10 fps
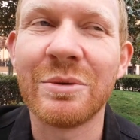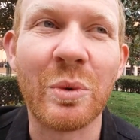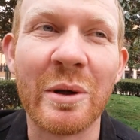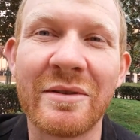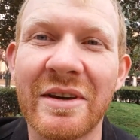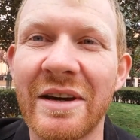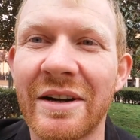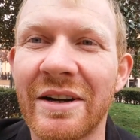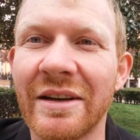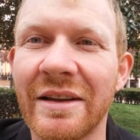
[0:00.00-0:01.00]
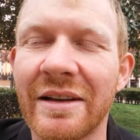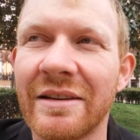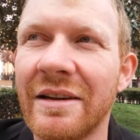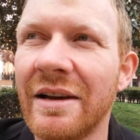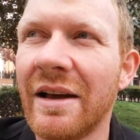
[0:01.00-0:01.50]
once a year, and
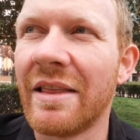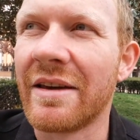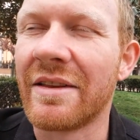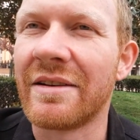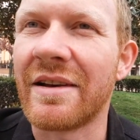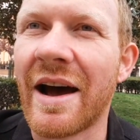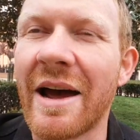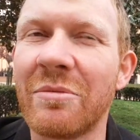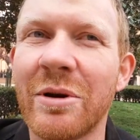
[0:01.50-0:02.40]
then the other time